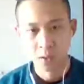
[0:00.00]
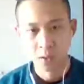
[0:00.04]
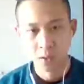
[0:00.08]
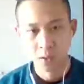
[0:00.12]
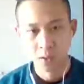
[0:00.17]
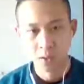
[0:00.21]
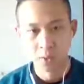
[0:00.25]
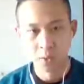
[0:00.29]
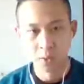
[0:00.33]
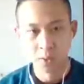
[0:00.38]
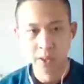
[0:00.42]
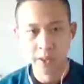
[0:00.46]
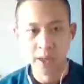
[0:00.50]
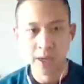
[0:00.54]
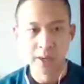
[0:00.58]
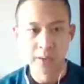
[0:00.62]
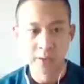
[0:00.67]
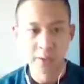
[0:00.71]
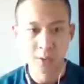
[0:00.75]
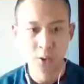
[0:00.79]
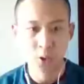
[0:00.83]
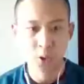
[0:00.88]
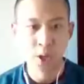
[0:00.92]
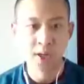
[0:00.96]
So yeah,
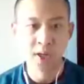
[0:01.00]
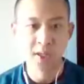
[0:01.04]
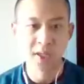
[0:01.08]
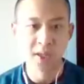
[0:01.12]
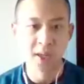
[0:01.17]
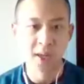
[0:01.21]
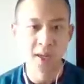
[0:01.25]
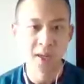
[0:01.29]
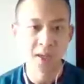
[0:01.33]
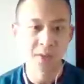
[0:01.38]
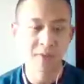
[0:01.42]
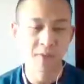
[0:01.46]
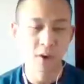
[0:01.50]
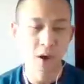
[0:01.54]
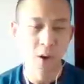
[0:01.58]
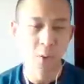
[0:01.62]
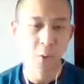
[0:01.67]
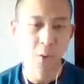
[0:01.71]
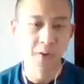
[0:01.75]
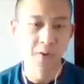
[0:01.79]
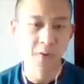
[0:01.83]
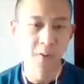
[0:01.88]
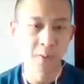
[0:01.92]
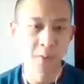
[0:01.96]
try to dance far
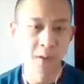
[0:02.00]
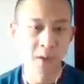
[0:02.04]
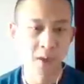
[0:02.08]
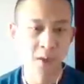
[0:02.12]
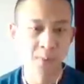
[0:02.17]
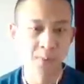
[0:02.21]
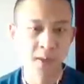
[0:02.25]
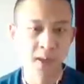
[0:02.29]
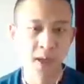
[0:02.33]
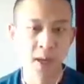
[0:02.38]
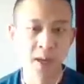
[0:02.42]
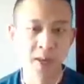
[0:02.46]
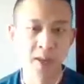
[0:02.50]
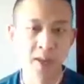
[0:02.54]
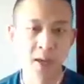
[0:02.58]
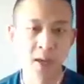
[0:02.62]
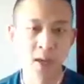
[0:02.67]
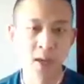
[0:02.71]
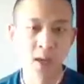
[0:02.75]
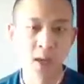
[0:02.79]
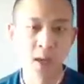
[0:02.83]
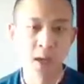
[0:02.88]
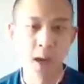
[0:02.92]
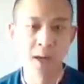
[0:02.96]
away from me, and
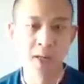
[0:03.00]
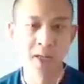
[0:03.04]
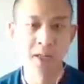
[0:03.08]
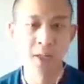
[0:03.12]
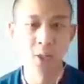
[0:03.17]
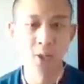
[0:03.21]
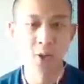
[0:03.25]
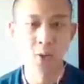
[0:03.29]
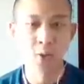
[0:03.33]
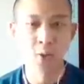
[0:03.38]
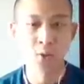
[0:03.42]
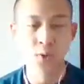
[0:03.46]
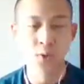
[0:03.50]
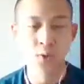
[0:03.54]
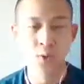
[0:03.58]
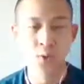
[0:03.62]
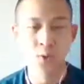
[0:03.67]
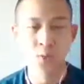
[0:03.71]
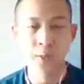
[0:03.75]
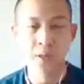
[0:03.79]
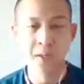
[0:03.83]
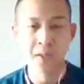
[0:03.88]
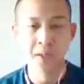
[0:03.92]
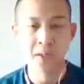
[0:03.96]
then I need you to
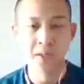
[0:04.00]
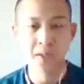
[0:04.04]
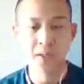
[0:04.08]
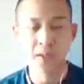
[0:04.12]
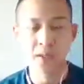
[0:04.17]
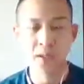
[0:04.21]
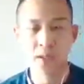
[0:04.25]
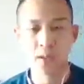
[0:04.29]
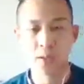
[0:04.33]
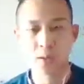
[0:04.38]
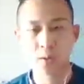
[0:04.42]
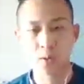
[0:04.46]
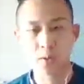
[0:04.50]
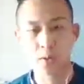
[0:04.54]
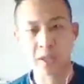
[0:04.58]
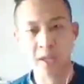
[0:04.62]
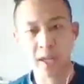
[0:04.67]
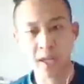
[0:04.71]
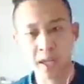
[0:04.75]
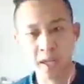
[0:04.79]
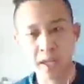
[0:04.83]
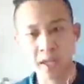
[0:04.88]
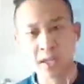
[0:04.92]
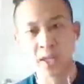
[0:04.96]
basically
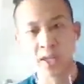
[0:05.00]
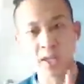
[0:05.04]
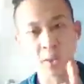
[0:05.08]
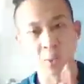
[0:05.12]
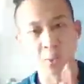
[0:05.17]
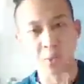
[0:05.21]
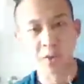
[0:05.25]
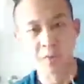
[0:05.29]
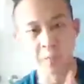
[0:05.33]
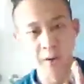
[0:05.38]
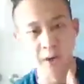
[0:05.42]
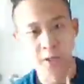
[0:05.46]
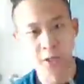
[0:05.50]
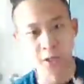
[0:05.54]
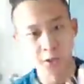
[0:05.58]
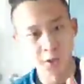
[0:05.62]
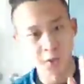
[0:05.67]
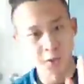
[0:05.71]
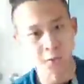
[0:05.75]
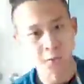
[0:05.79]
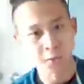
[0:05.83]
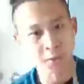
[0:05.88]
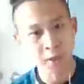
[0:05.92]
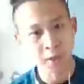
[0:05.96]
get into the whiff punish
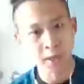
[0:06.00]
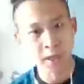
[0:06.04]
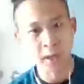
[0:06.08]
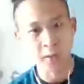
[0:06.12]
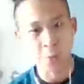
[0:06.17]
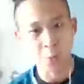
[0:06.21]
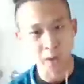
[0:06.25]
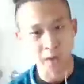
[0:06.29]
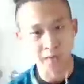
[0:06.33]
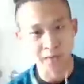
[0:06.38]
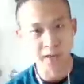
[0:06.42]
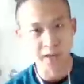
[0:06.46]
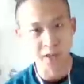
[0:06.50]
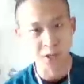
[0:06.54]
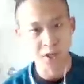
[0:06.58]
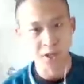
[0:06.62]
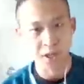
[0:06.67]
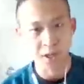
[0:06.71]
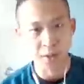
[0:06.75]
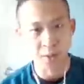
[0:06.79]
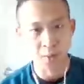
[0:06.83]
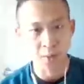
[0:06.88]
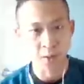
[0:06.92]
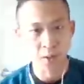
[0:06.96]
zone and wave dash
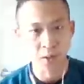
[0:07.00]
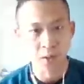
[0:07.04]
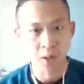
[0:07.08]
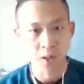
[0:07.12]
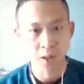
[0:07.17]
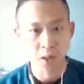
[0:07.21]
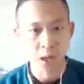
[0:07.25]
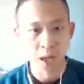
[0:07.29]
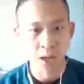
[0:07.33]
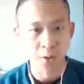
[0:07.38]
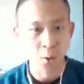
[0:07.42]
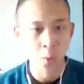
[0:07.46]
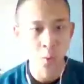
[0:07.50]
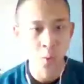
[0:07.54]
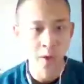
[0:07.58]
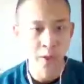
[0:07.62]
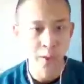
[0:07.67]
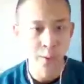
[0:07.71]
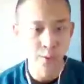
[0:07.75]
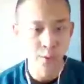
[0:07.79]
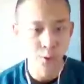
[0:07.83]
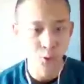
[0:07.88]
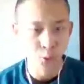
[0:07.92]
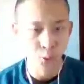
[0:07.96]
down. I don't want
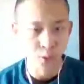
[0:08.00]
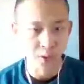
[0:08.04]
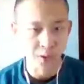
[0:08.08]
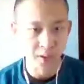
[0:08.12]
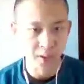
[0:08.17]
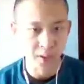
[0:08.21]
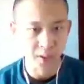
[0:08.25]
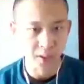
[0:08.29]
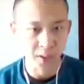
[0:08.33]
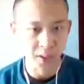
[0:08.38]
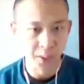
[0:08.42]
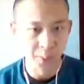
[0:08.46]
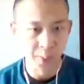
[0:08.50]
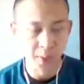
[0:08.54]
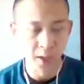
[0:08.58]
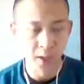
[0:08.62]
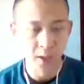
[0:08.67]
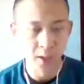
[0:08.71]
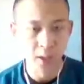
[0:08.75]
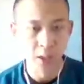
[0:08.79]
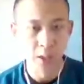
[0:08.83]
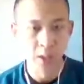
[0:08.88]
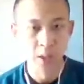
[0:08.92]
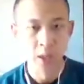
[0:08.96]
you to drill into the
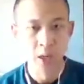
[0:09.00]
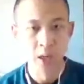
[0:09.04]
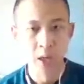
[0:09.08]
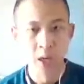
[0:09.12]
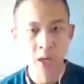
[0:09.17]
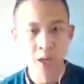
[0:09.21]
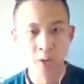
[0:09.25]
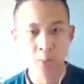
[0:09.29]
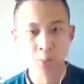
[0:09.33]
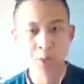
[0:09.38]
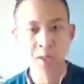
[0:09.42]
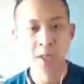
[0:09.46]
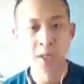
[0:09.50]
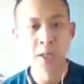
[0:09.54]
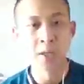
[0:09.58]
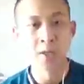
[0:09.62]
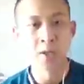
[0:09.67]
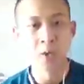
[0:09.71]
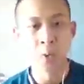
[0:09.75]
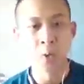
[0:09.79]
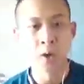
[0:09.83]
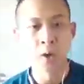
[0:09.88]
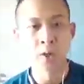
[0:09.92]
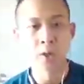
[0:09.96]
spot. The reason I
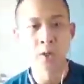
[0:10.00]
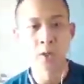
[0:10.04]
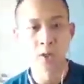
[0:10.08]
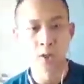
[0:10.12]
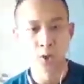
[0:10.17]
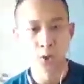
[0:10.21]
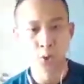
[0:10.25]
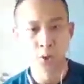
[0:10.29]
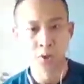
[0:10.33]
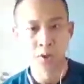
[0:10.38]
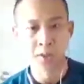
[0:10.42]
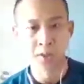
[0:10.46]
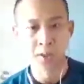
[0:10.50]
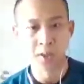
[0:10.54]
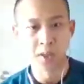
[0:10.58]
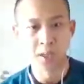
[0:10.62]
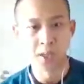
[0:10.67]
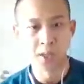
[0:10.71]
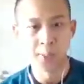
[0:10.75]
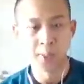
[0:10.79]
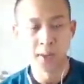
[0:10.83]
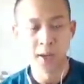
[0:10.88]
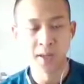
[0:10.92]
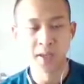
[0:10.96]
don't want you to drill into this
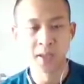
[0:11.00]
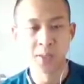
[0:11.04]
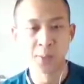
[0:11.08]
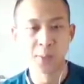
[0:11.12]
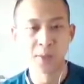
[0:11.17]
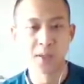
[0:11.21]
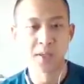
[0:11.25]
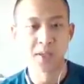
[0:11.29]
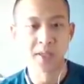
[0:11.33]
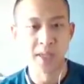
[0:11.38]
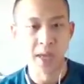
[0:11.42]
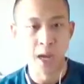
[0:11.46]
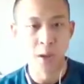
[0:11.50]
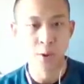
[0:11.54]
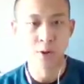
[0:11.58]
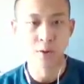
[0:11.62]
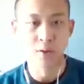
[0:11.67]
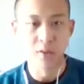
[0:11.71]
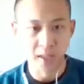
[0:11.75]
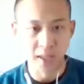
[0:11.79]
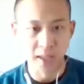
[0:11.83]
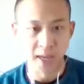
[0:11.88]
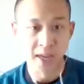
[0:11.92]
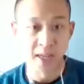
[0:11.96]
spot is because now you're
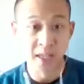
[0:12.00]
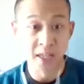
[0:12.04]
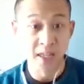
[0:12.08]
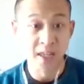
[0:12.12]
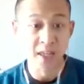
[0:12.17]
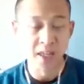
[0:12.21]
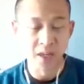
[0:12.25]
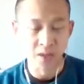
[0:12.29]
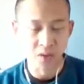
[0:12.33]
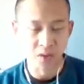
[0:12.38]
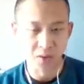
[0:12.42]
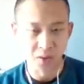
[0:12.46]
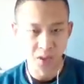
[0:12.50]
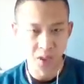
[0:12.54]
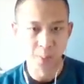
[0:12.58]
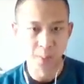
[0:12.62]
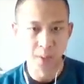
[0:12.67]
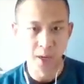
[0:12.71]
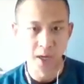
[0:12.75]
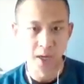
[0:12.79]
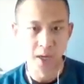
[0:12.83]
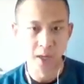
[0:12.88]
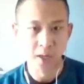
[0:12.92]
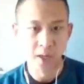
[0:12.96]
laggy in the
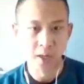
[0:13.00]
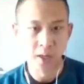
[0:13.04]
spot.